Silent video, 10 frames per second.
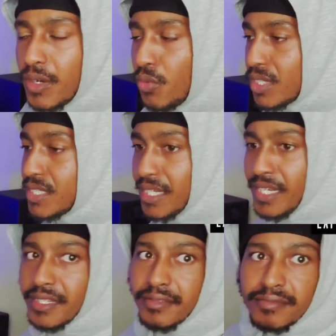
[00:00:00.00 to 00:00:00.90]
Once
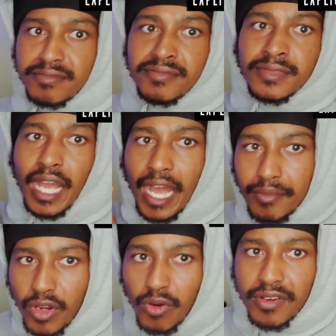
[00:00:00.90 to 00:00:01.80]
again,
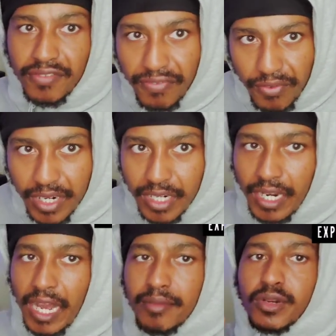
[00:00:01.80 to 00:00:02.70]
I'm going free.
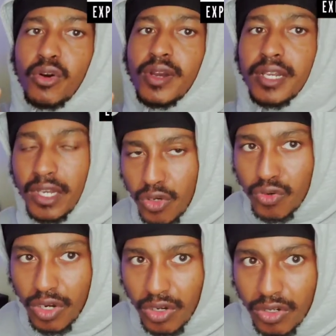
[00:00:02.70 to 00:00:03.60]
I'm going
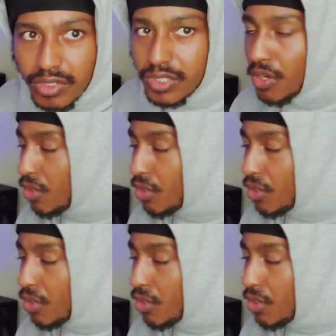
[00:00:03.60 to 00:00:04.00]
low cost.